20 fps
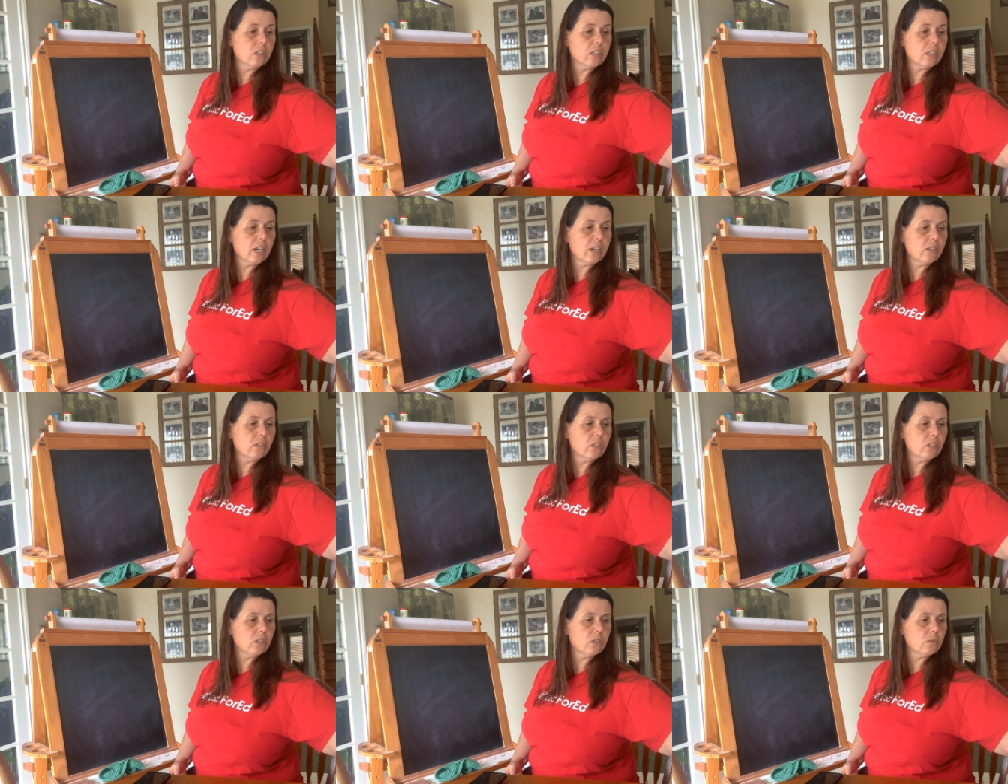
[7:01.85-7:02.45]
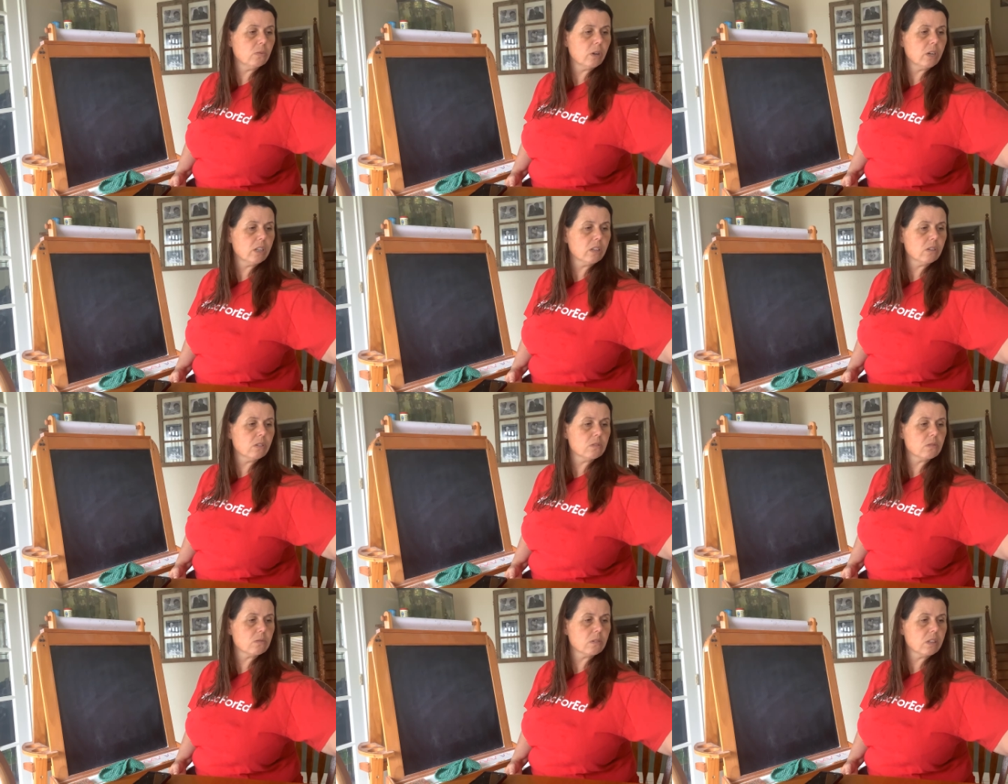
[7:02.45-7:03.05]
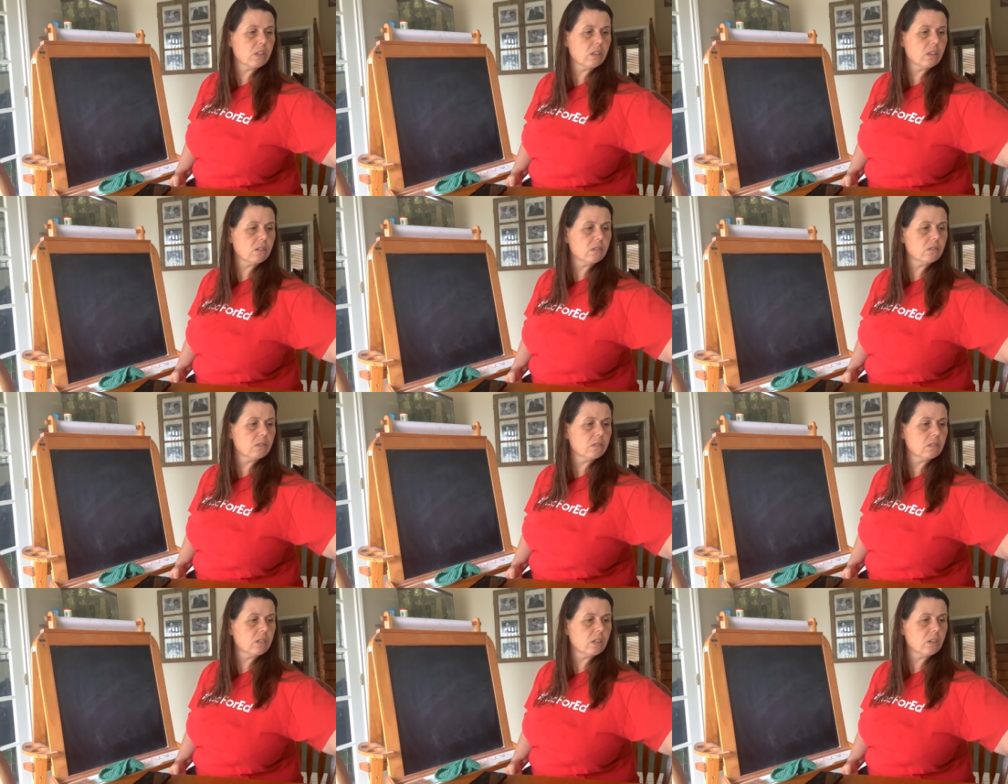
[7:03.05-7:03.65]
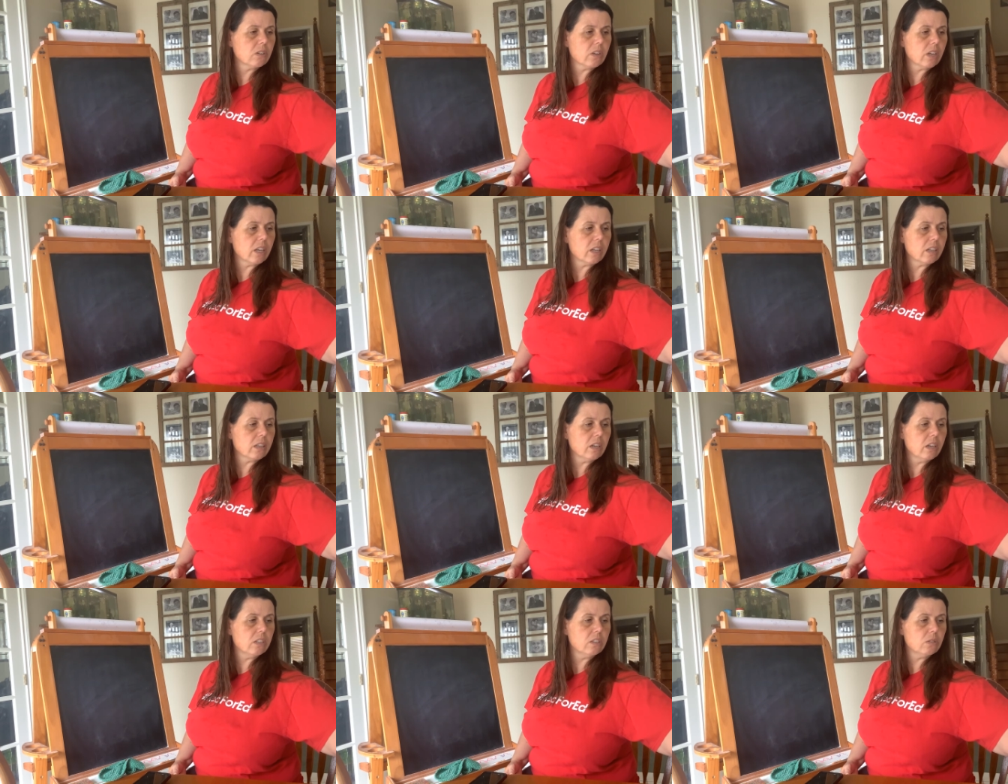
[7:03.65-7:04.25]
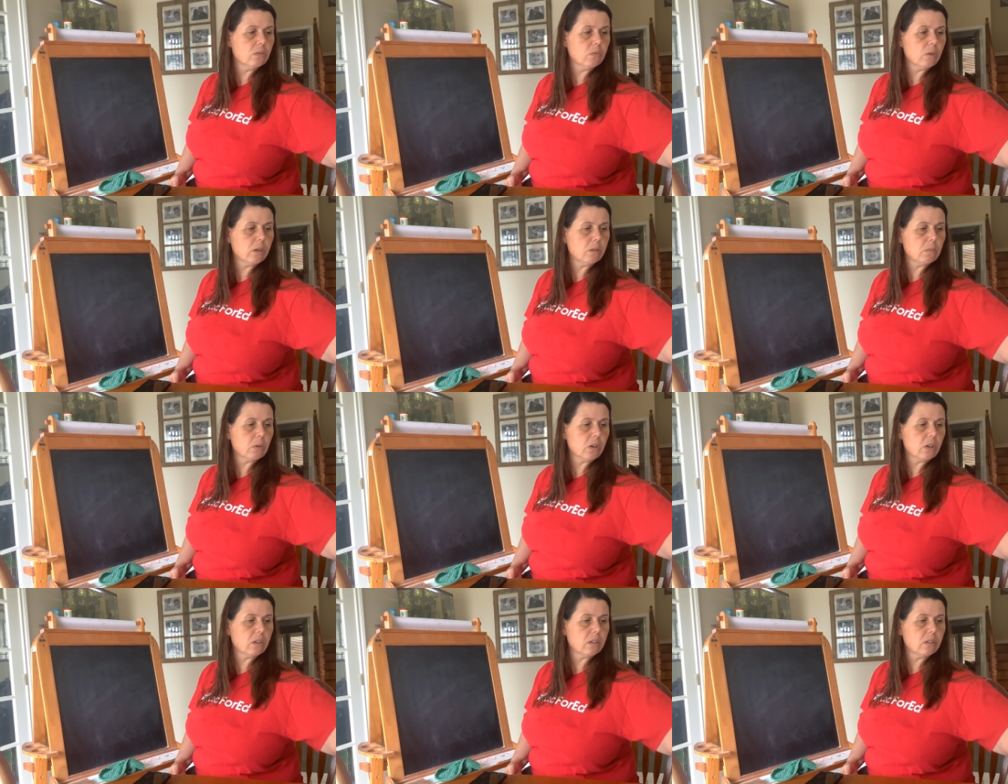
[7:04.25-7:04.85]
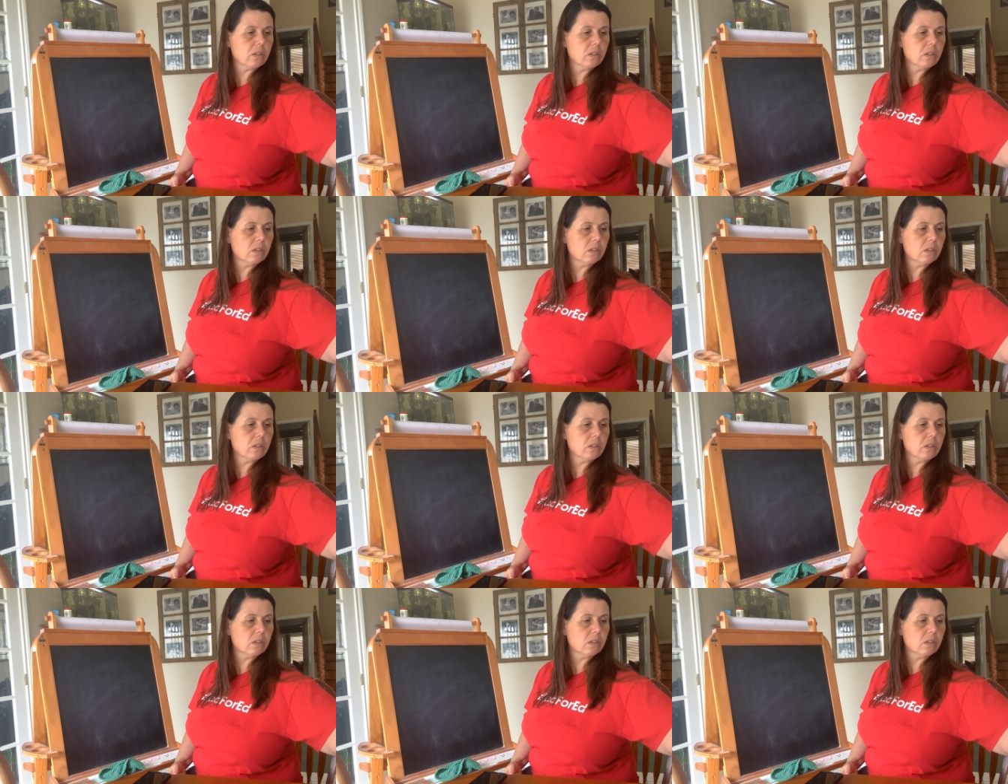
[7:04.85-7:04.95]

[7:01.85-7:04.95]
I only do one of those with you? Okay, I do one more.